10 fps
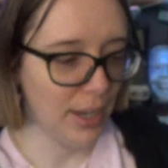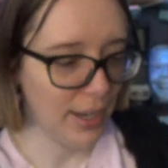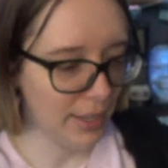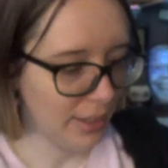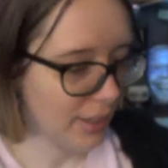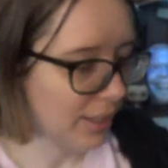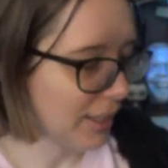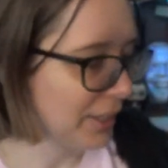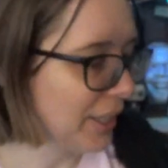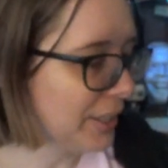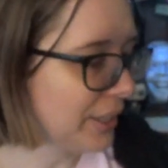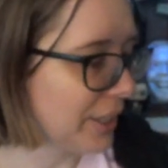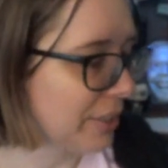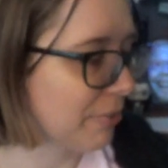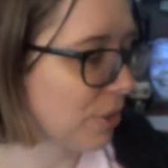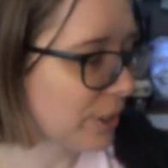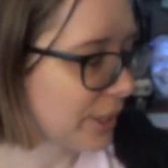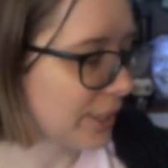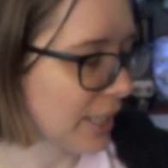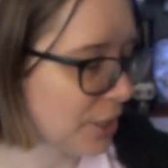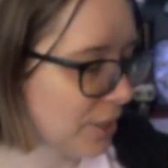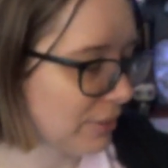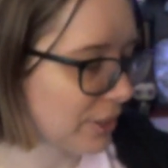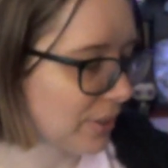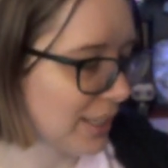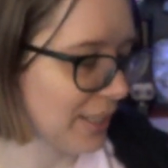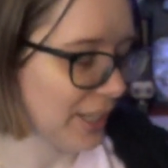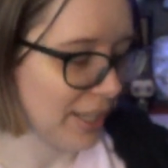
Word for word: I think it says it's his first collection of stories.